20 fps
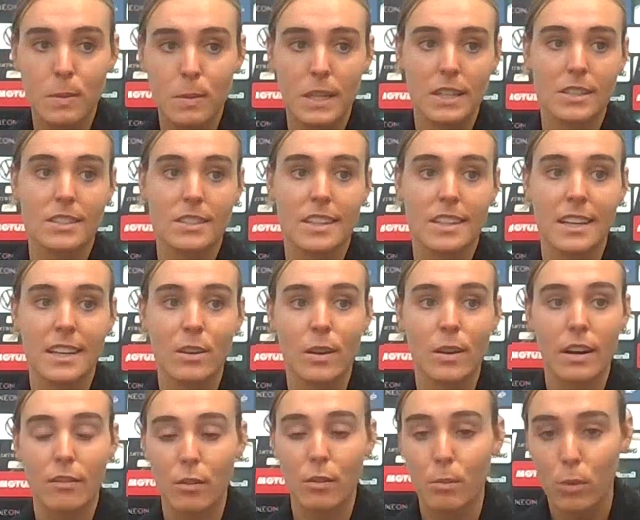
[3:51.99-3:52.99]
because then you
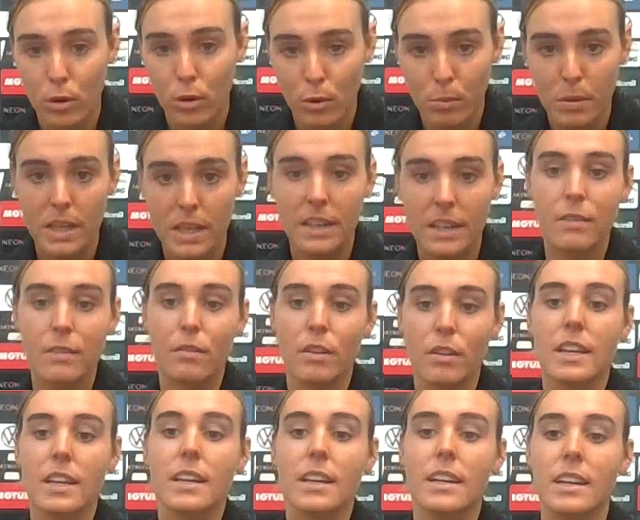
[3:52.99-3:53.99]
have a more competitive
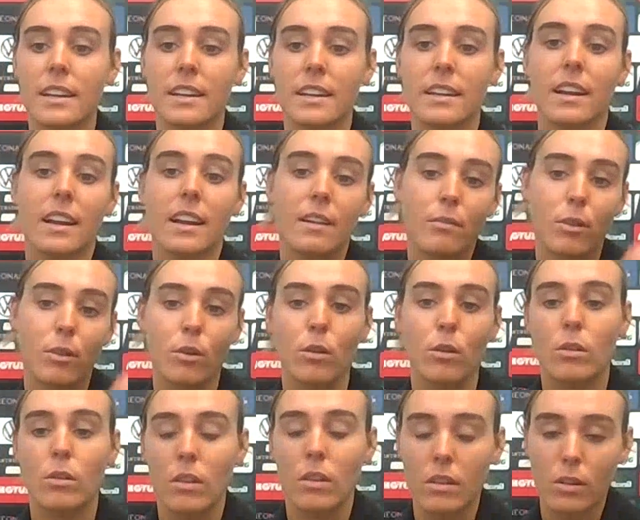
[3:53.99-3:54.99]
league and then the
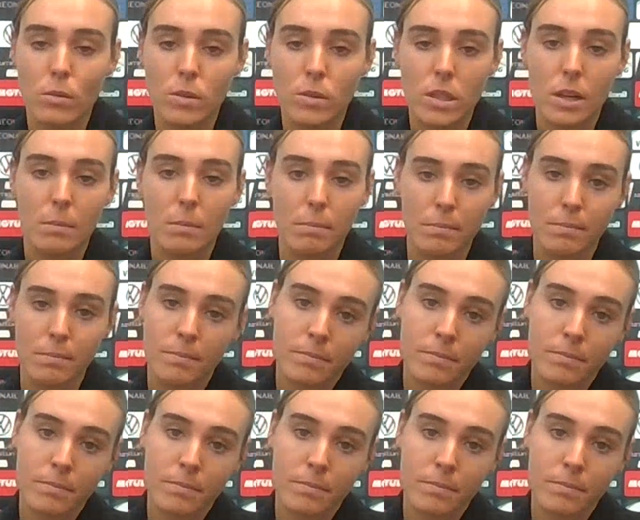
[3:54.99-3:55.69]
level goes up.